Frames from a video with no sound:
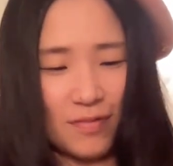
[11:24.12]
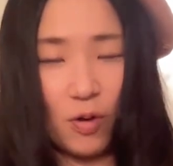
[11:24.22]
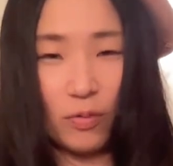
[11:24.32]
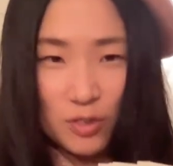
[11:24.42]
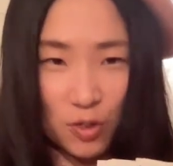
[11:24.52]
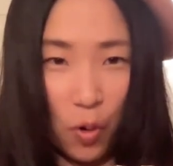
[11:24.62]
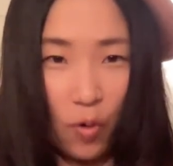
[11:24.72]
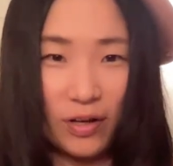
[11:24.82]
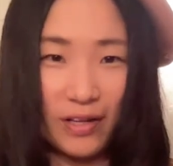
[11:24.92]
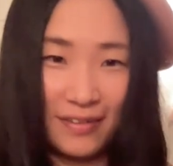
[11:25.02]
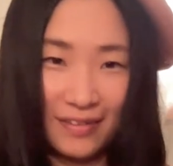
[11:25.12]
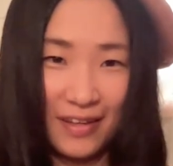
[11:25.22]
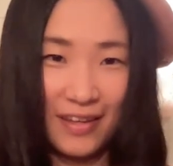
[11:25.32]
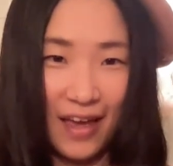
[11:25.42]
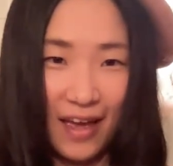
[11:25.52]
there was a calling
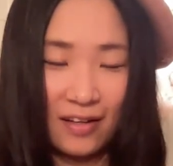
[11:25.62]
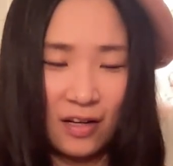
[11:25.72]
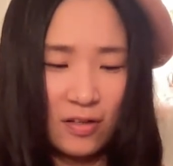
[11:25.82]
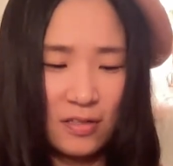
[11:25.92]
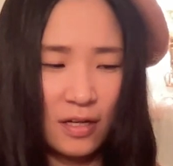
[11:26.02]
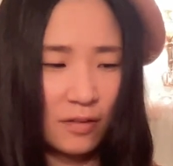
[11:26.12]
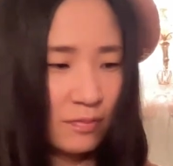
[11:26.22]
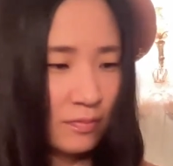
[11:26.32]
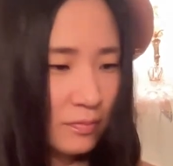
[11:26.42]
again. I was like,